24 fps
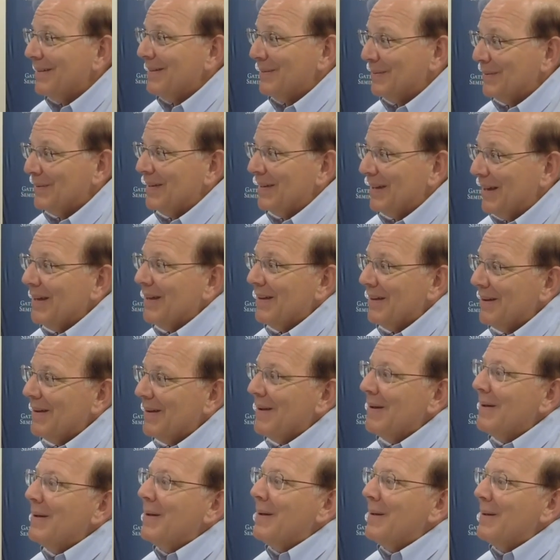Is that kind of how
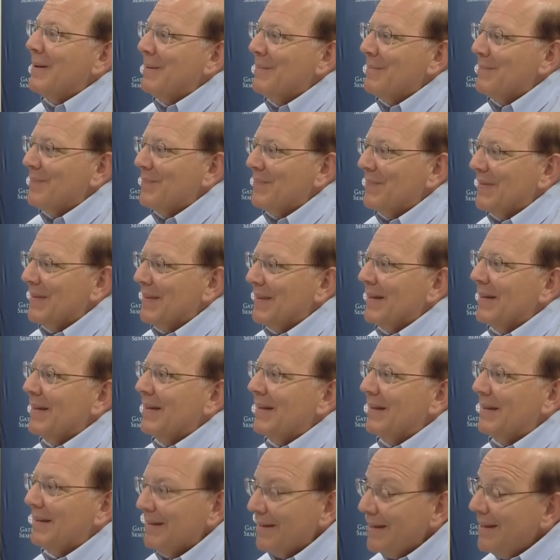you step
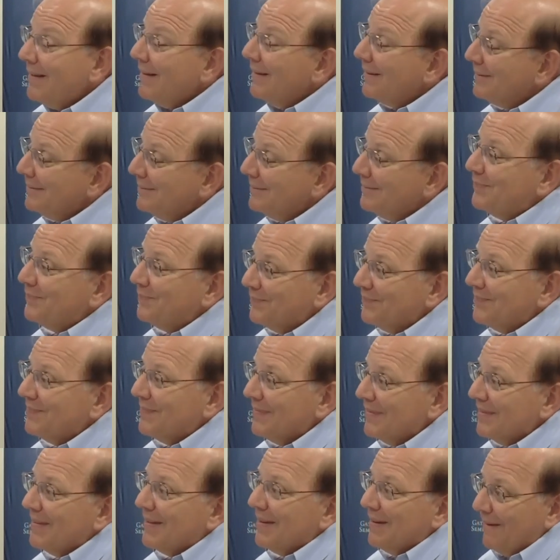into? Yeah talking
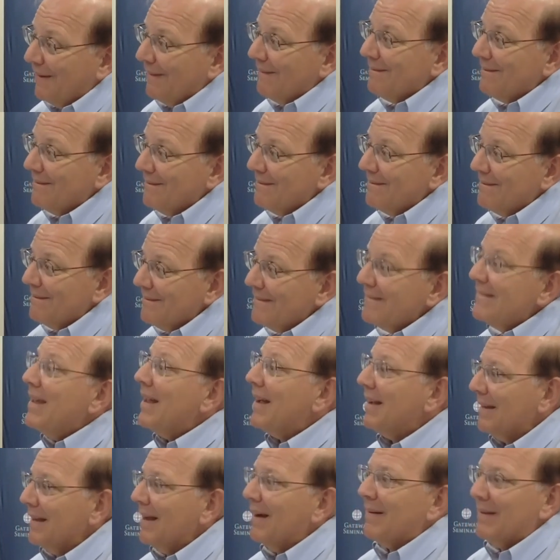about Christ, maybe.
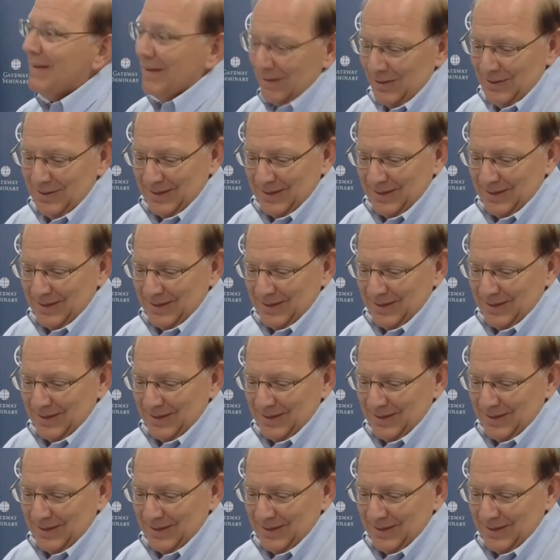Yeah, yeah, yeah.